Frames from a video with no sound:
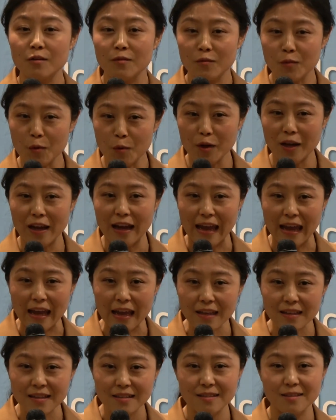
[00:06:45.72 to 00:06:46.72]

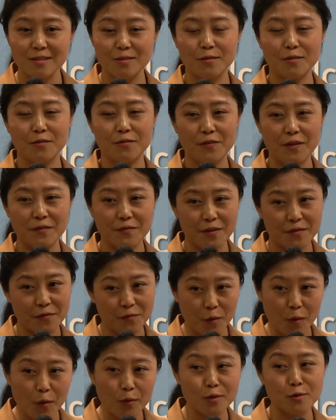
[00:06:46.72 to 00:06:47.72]
48 to
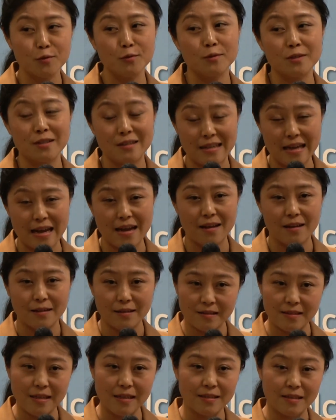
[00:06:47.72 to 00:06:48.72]
54 to today
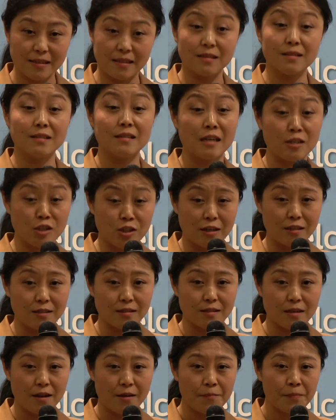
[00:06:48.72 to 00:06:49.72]
60
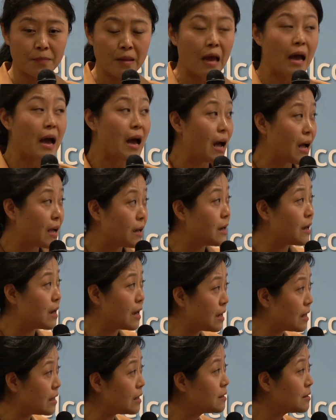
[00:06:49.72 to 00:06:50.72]
sachets. And
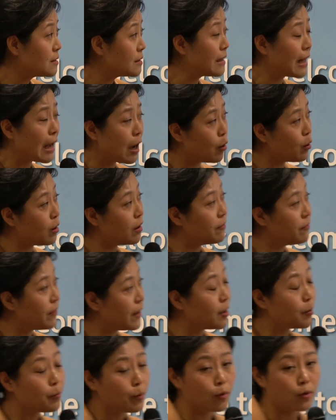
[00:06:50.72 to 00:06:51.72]
it is now
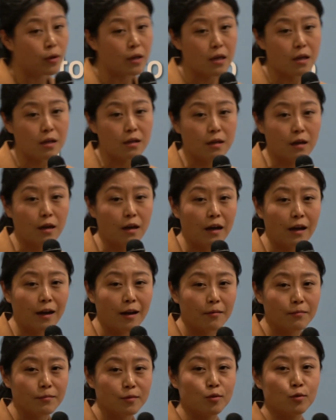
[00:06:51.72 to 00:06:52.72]
available in
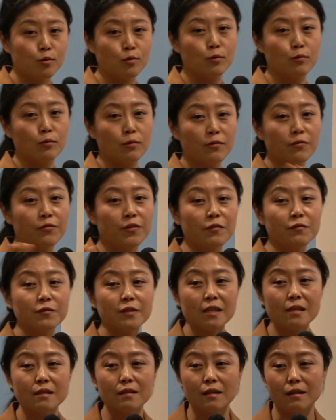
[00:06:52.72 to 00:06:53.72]
to
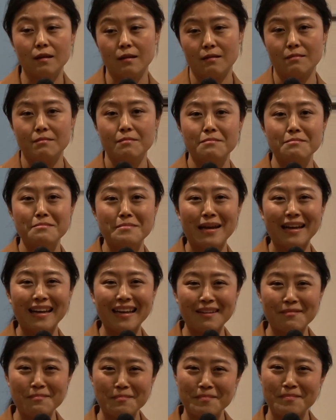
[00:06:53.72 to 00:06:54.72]
15
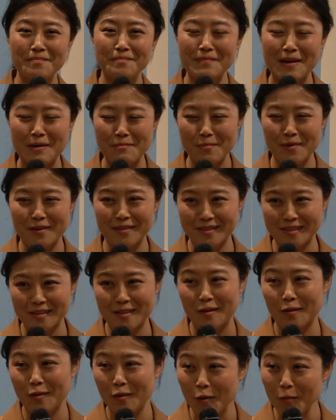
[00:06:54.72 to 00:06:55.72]
million members
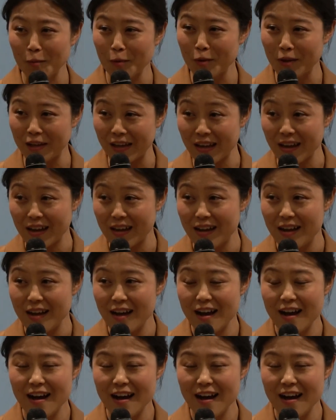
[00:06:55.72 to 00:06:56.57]
globally